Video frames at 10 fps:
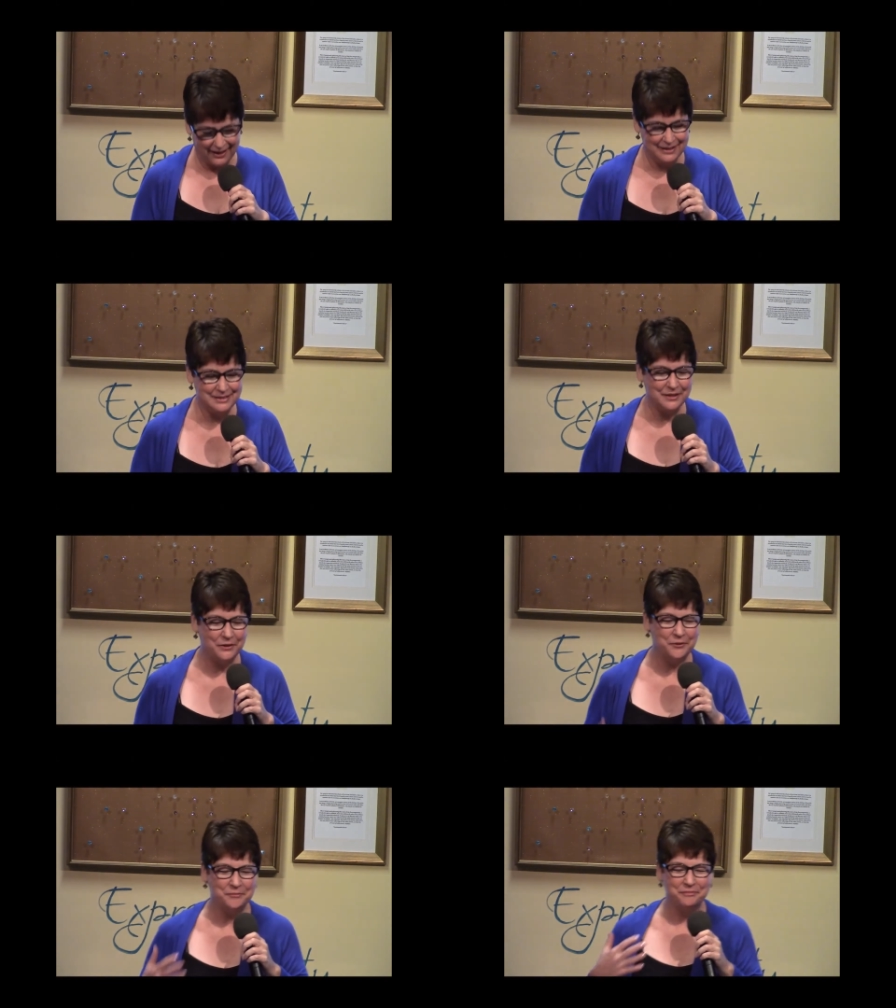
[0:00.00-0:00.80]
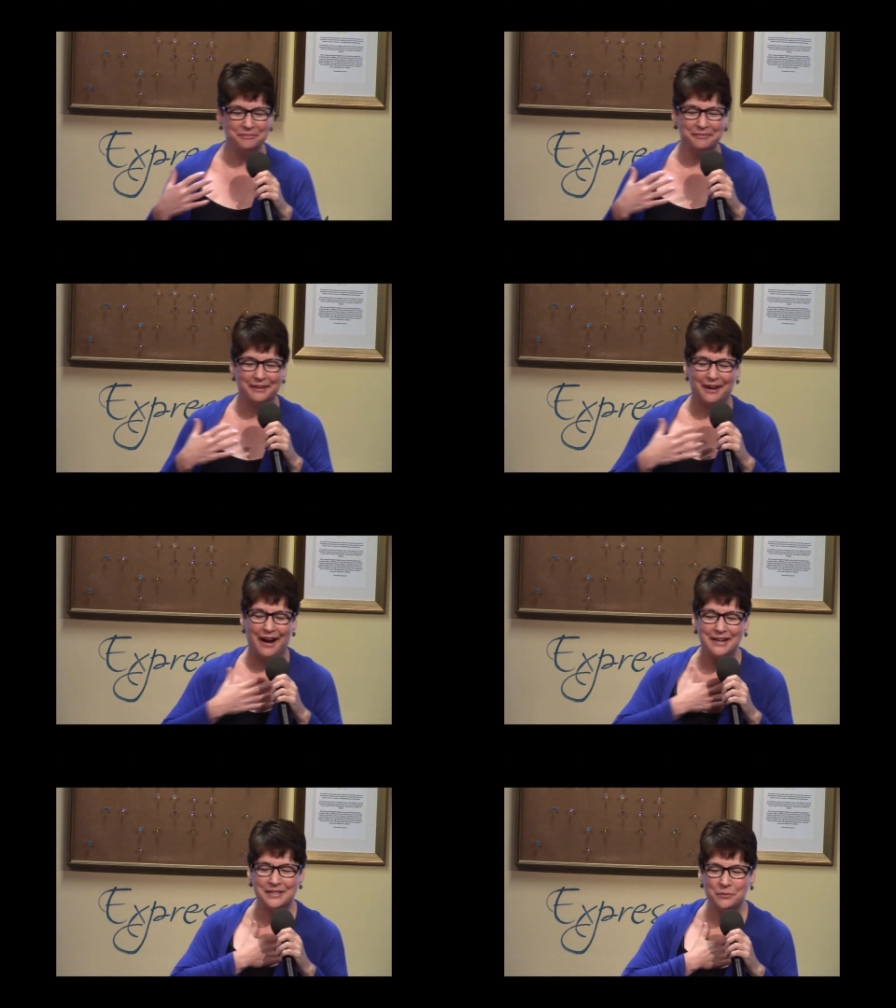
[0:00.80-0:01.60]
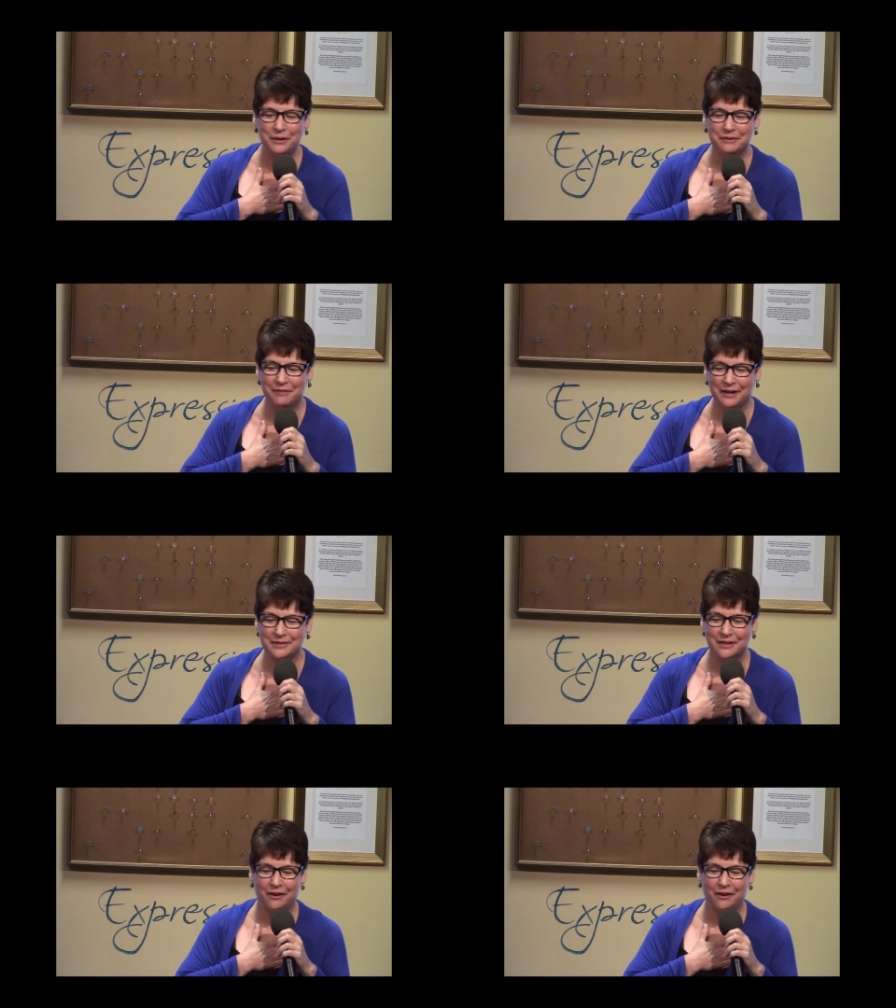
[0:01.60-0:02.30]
And so I just want to invite us